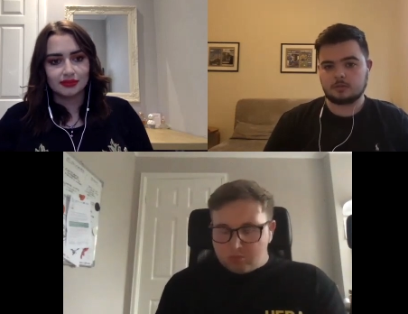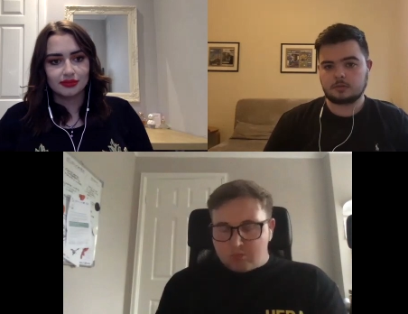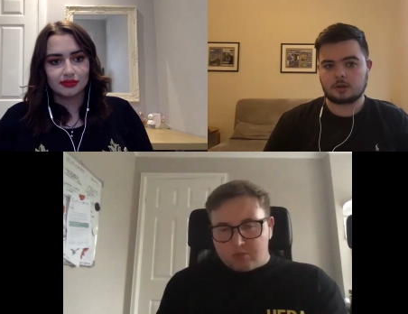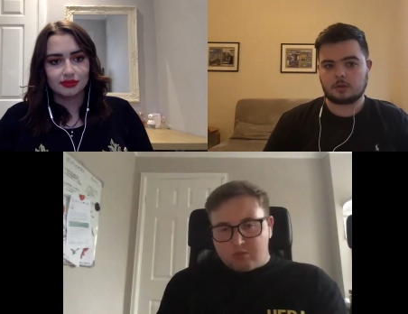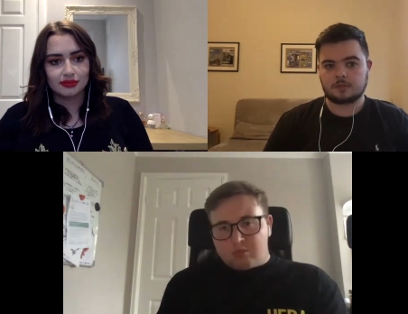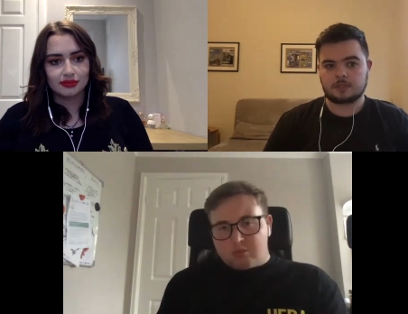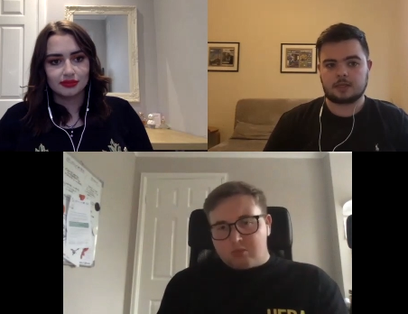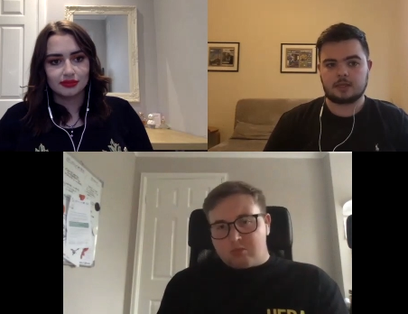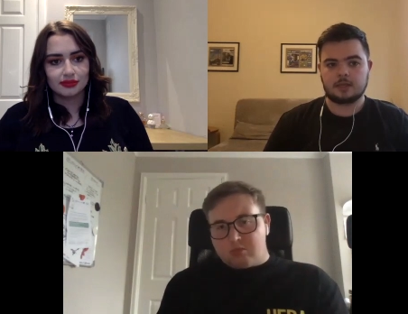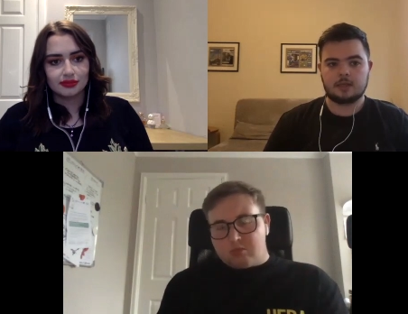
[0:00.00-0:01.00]
Speaker 1: to
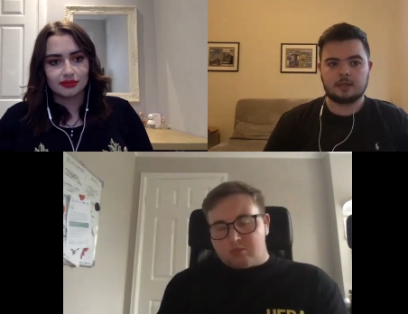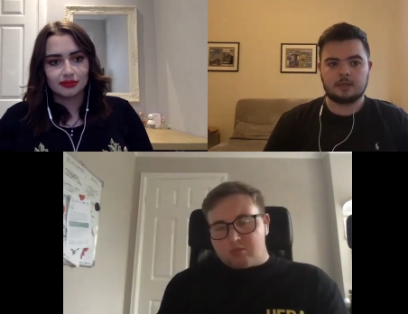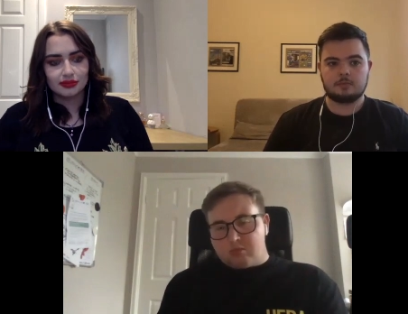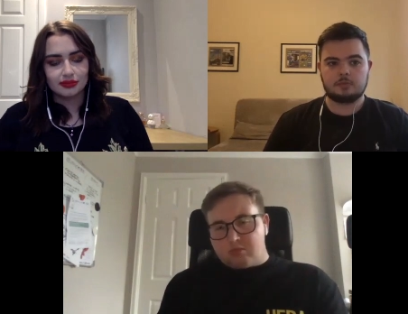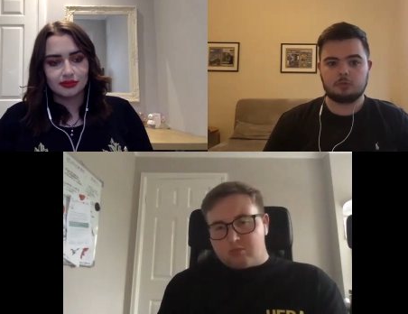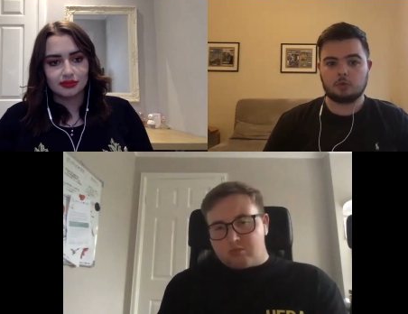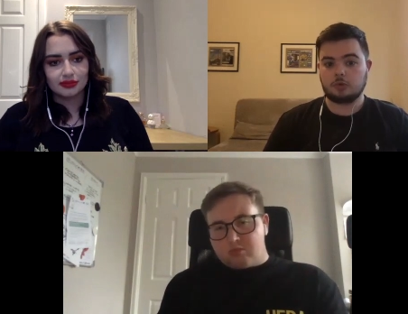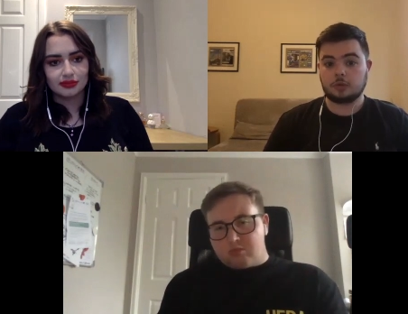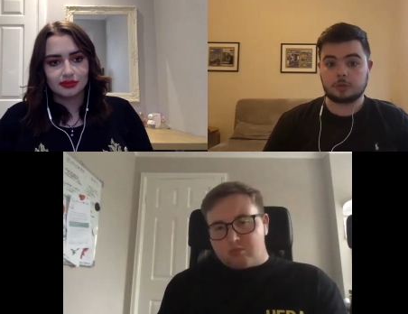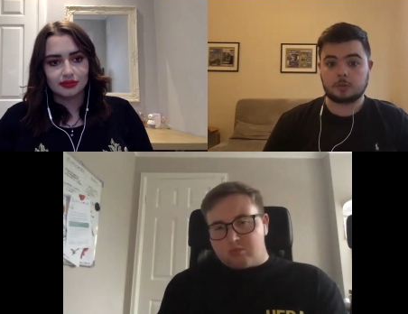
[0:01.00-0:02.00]
obviously be
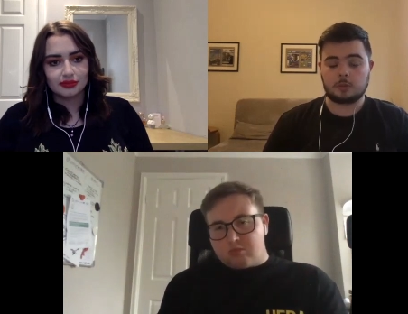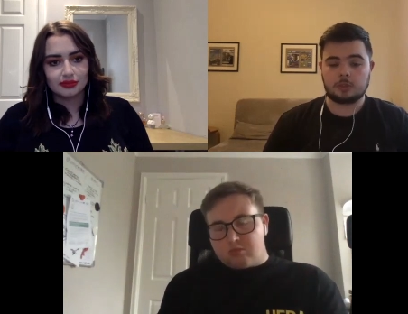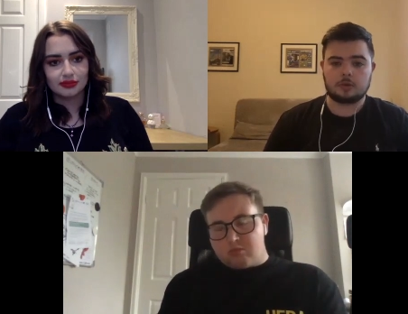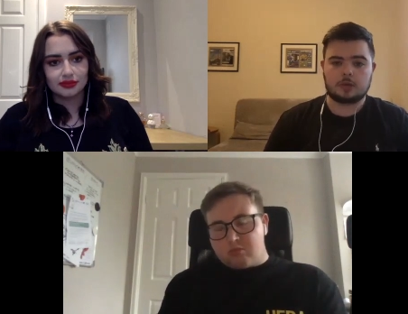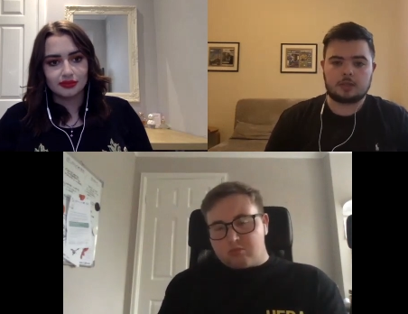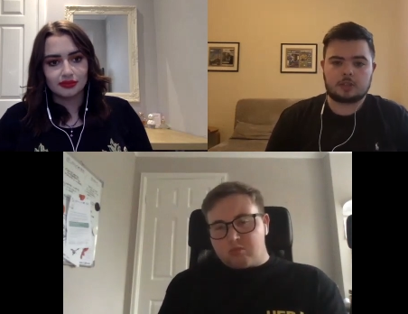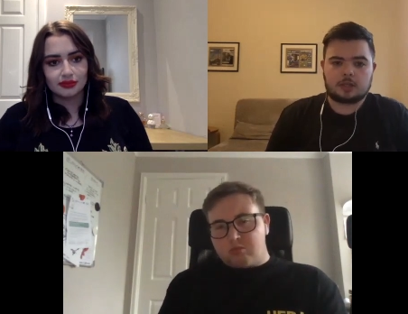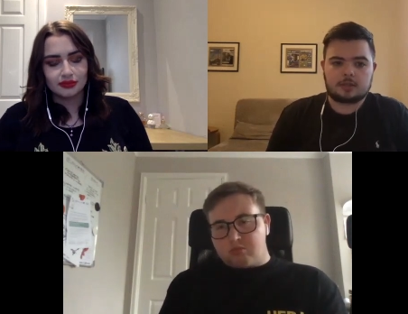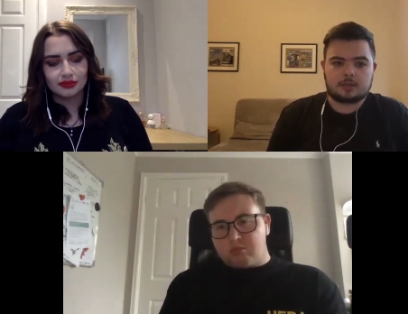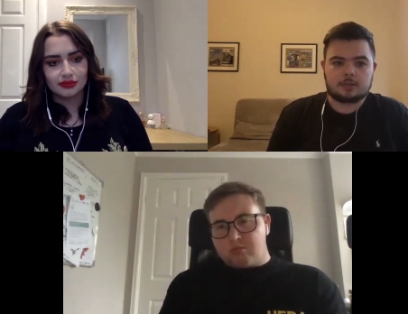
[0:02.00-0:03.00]
ruthless when we do get the
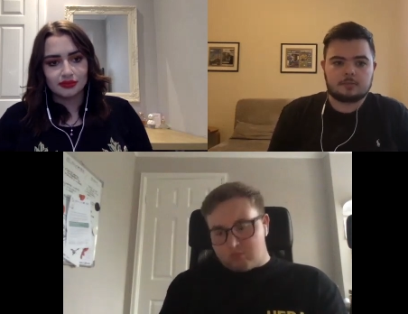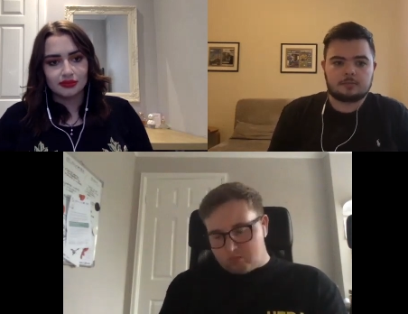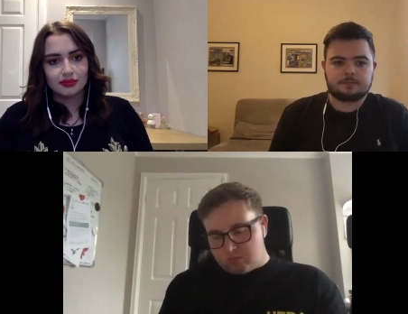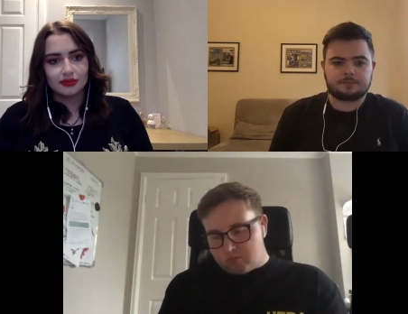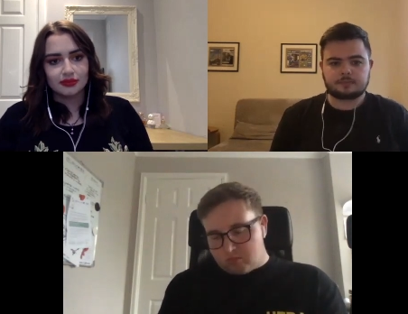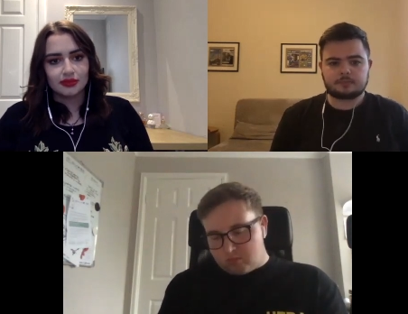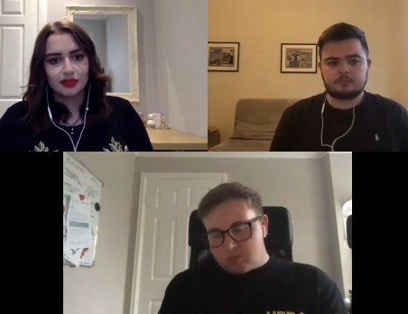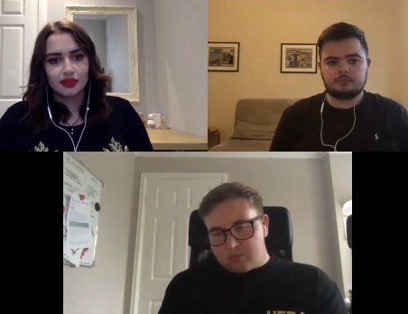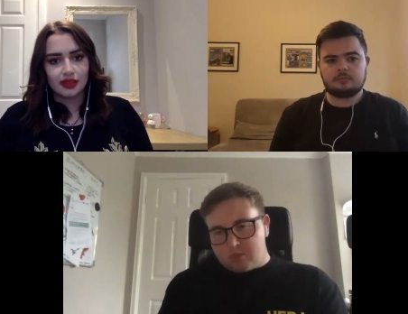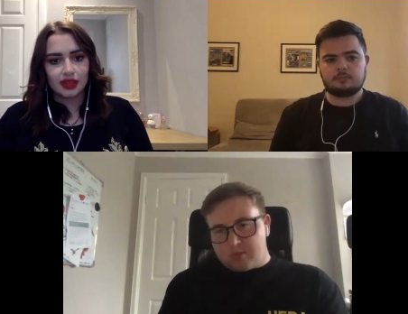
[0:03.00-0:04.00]
chances.
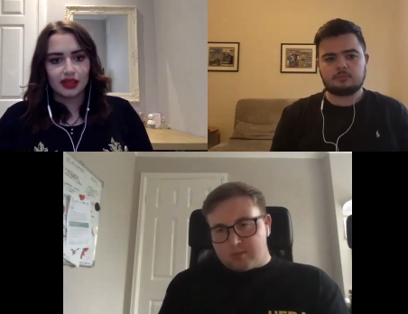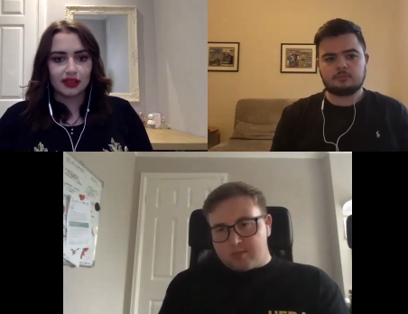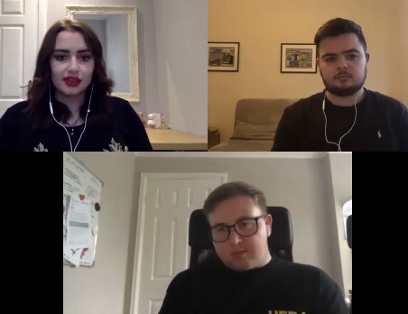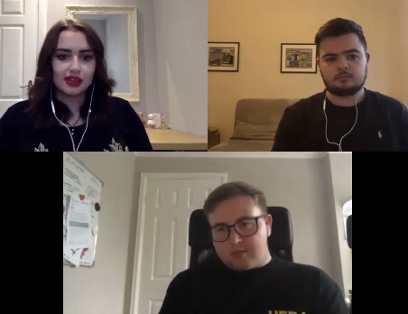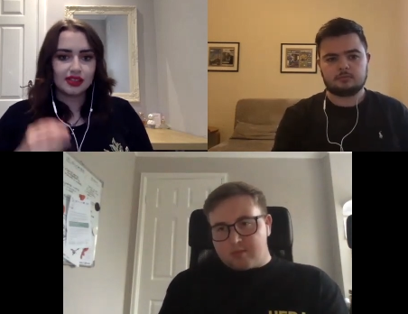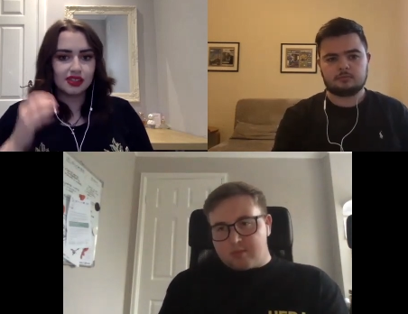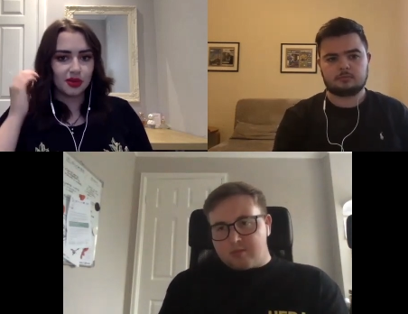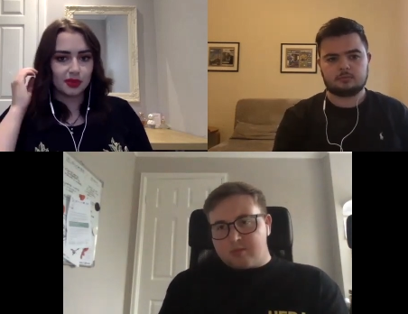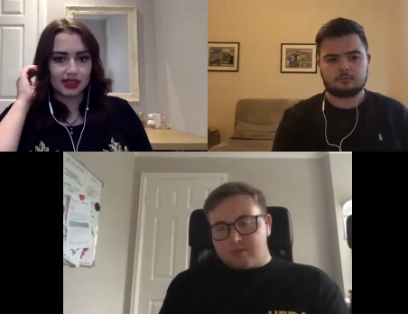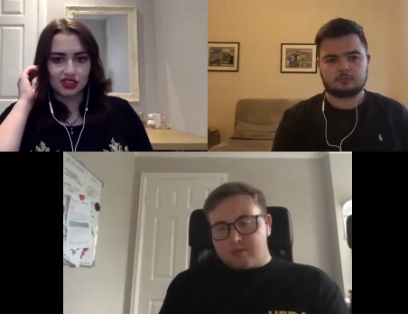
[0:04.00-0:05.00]
Speaker 2: Yeah, I think it's a
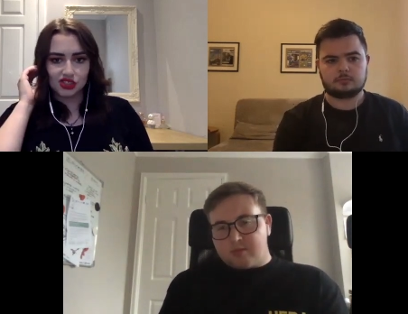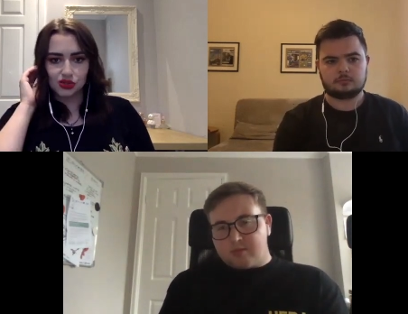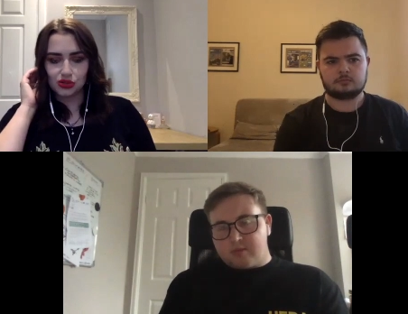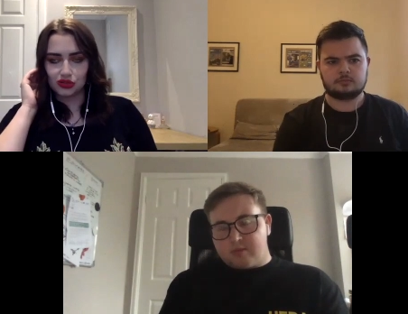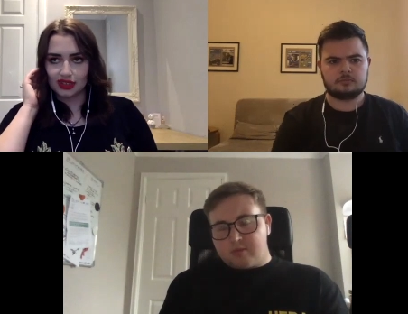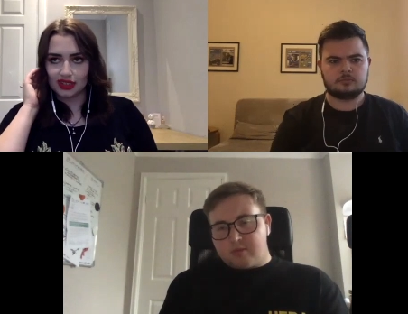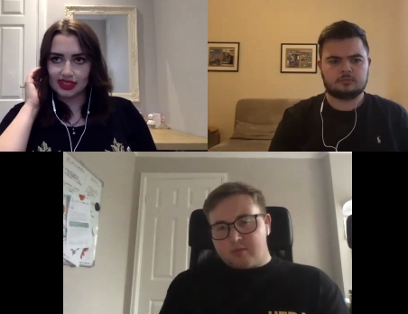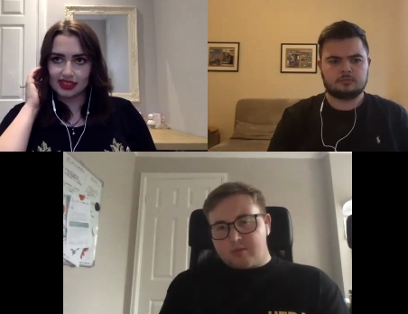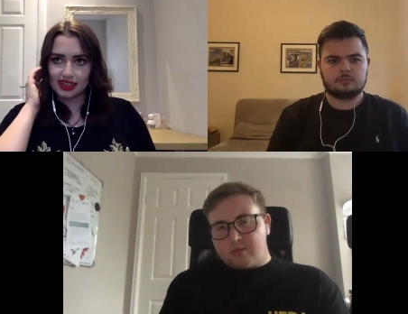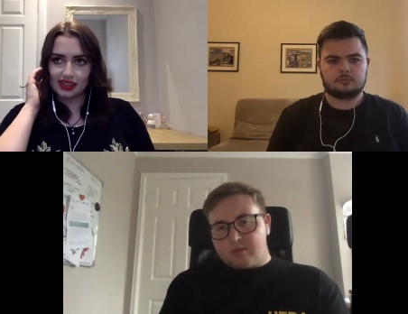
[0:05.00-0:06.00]
double-edged sword, really,
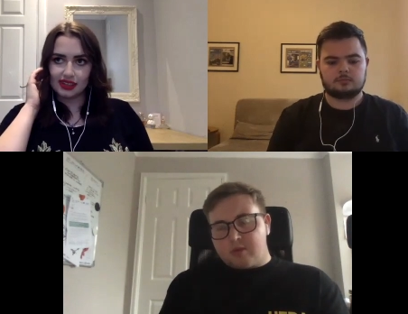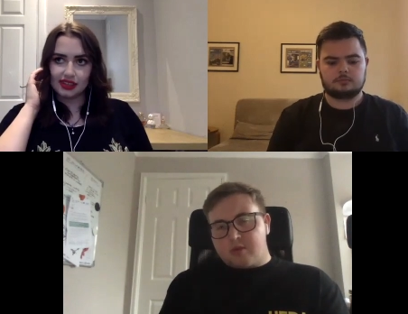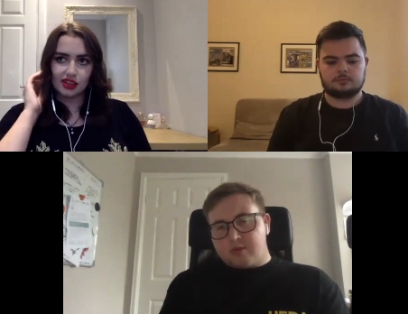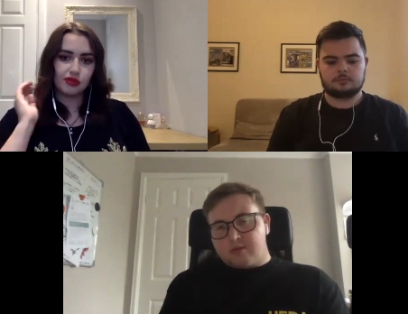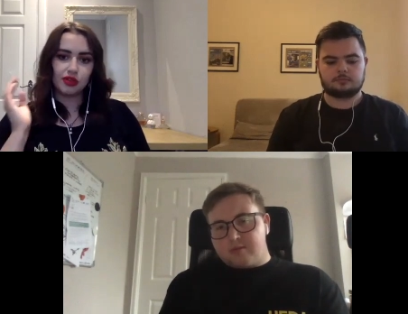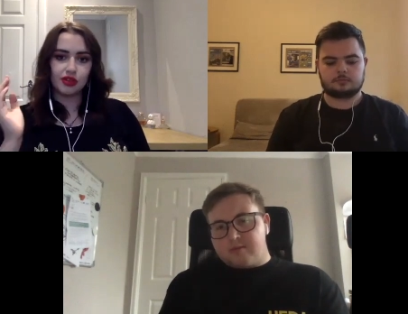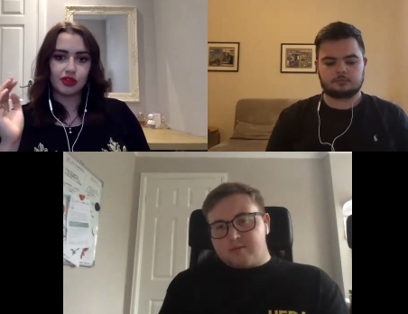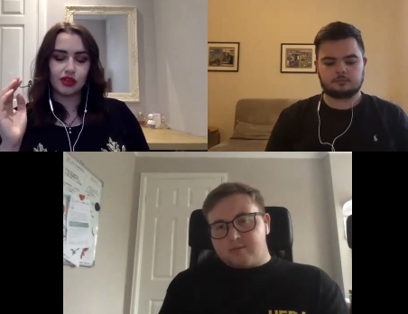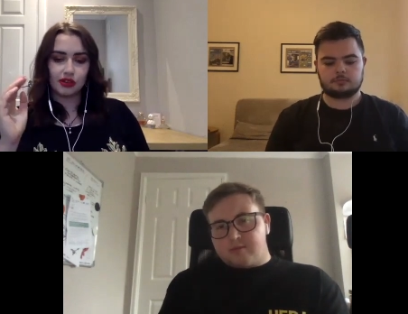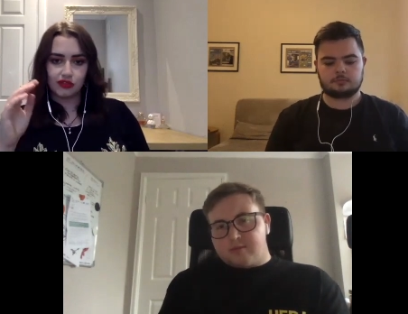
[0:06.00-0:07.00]
isn't it? You
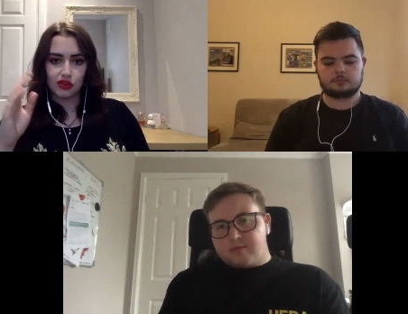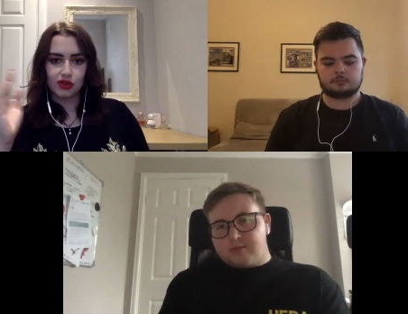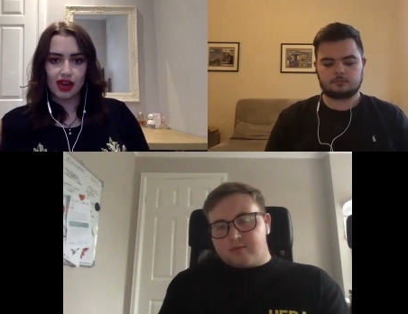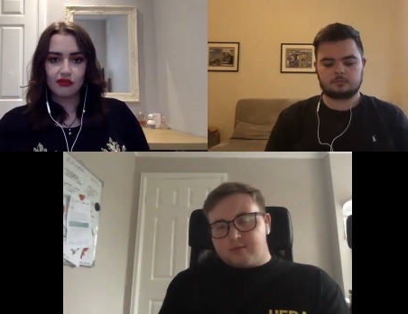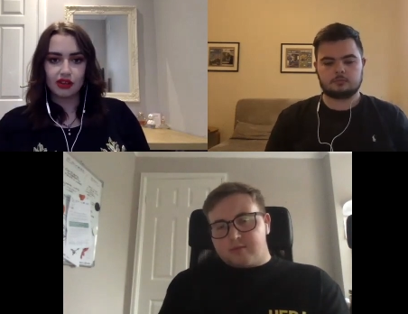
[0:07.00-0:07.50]
if you get